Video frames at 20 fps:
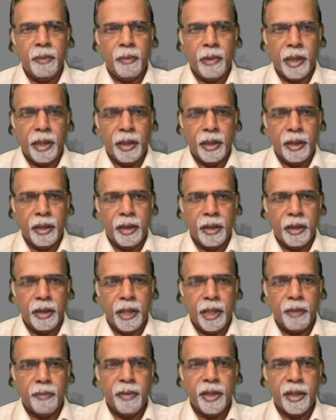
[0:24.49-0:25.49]
but
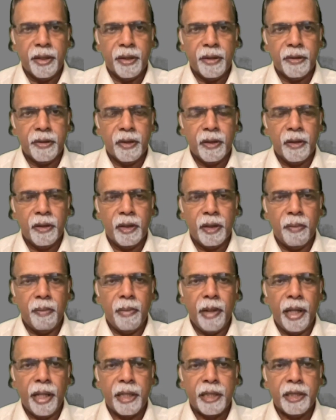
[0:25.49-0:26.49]
that means the
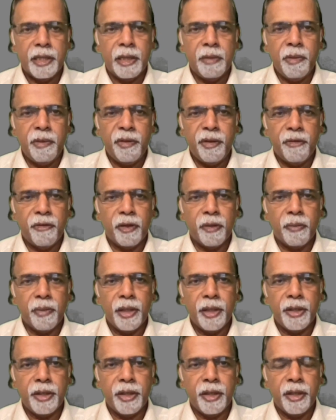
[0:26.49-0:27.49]
maximum
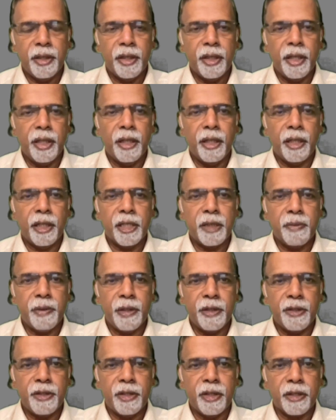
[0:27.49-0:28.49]
information in
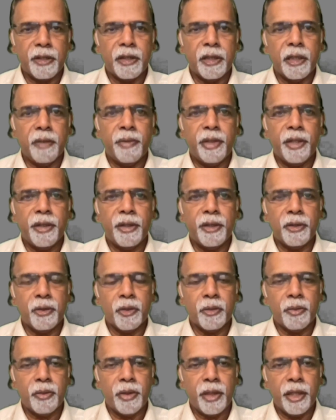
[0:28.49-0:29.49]
respiratory system examination
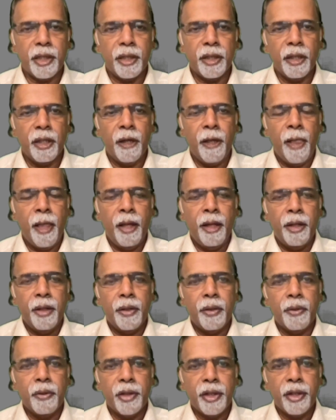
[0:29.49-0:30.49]
is obtained
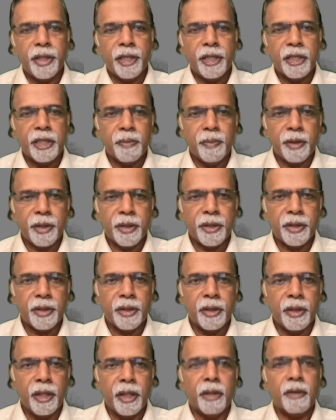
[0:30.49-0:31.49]
during
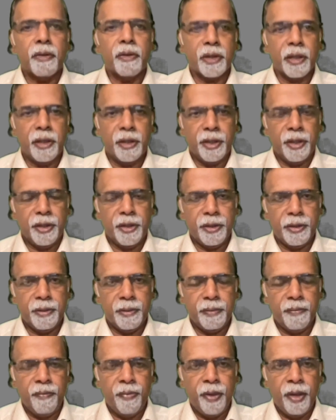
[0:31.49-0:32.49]
inspection and
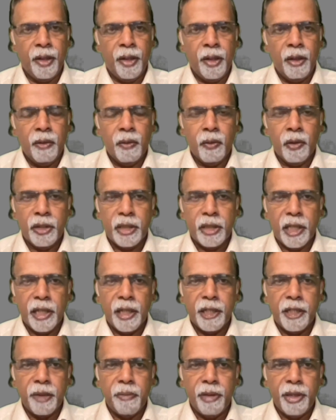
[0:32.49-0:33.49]
auscultation.
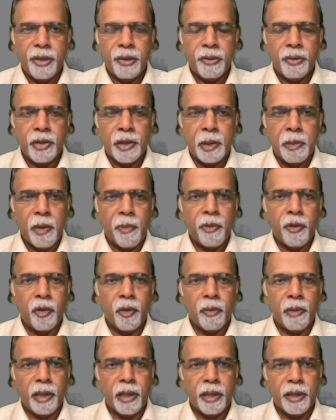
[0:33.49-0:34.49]
Auscultation may show some
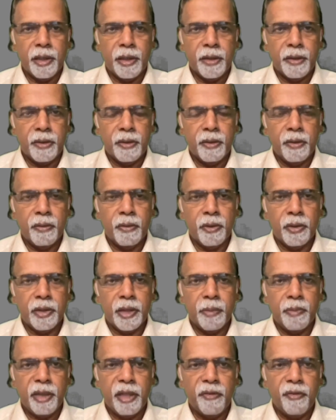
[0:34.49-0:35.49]
abnormalities or
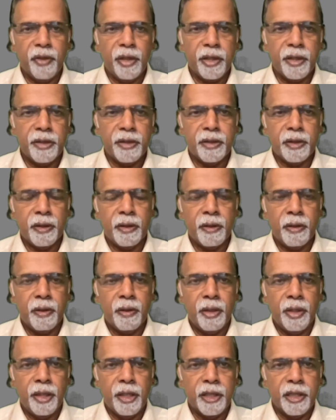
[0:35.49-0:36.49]
some difference
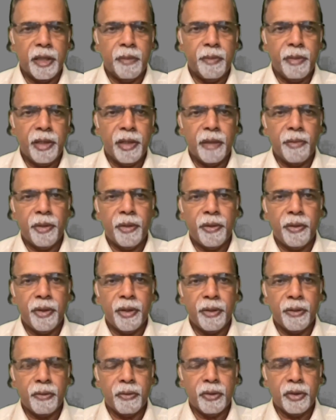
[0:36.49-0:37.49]
asymmetry between
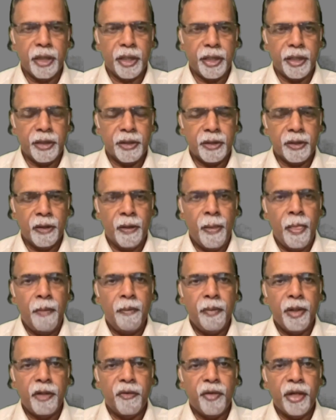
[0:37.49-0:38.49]
the two sides,
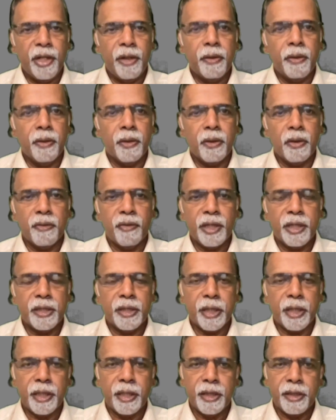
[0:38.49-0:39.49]
but we don't know which
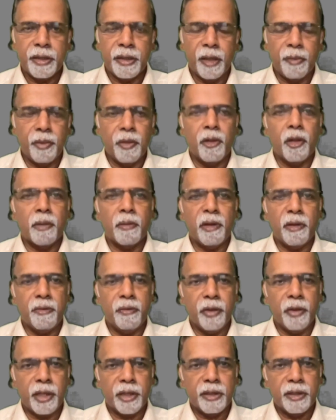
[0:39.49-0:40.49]
side is abnormal.
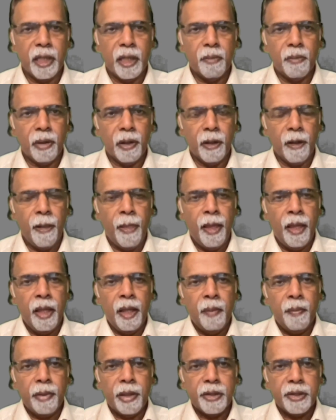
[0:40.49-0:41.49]
For example,
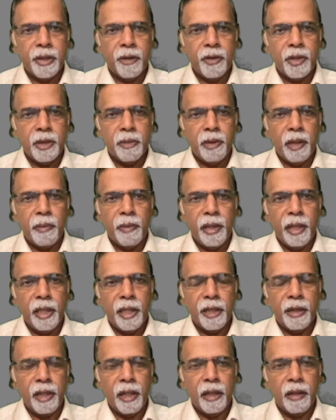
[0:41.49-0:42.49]
breath sounds may be
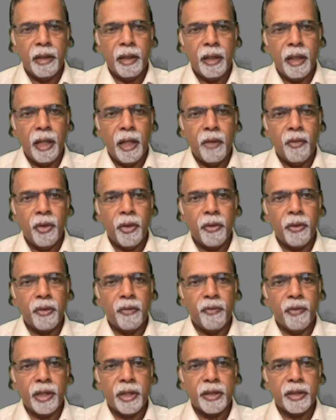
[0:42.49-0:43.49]
little louder
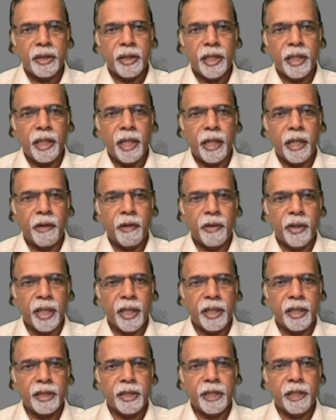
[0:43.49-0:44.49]
on one side and on
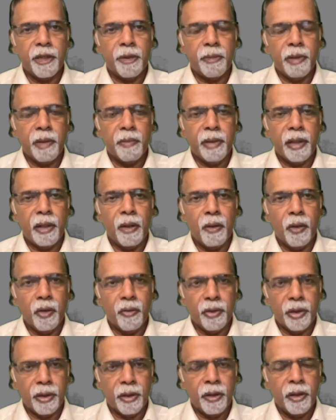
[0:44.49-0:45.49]
the other side it may be
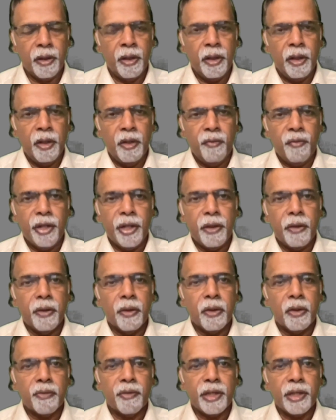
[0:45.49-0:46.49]
lower. We
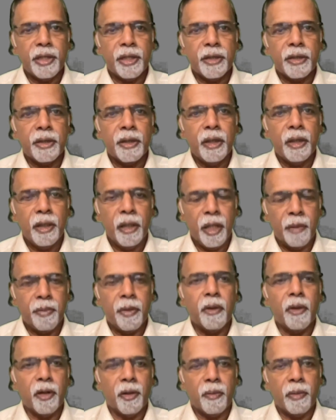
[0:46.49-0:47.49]
don't know which is
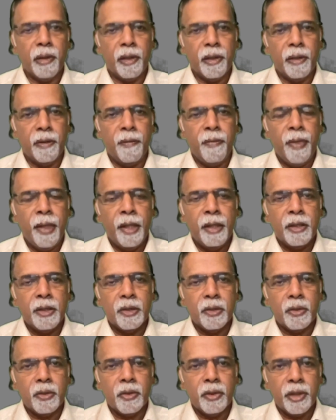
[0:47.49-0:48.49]
abnormal.
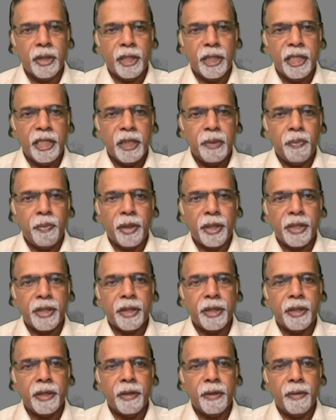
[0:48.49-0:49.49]
So
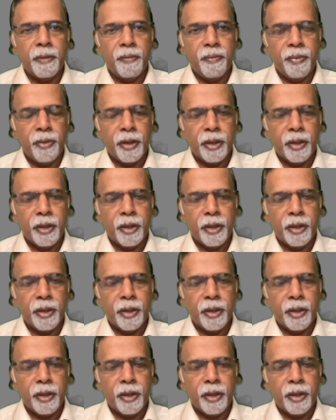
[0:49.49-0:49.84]
inspection